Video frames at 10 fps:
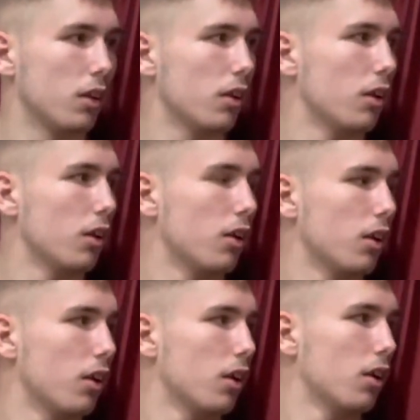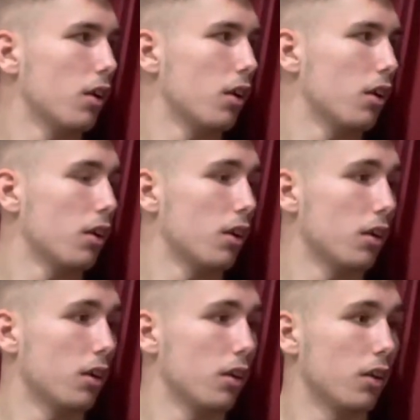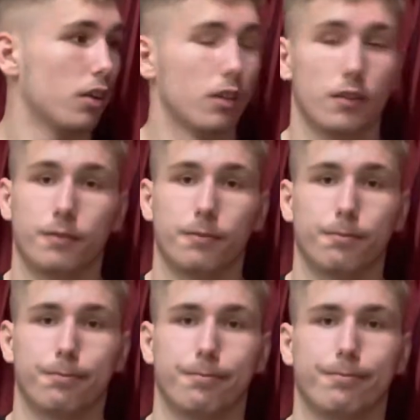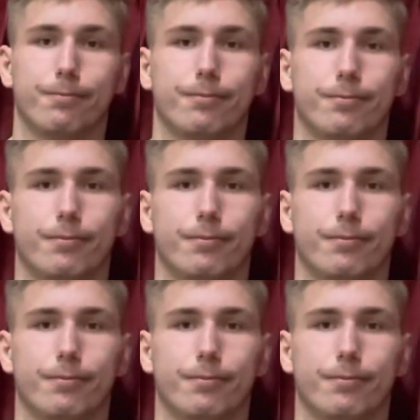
This person isn't speaking.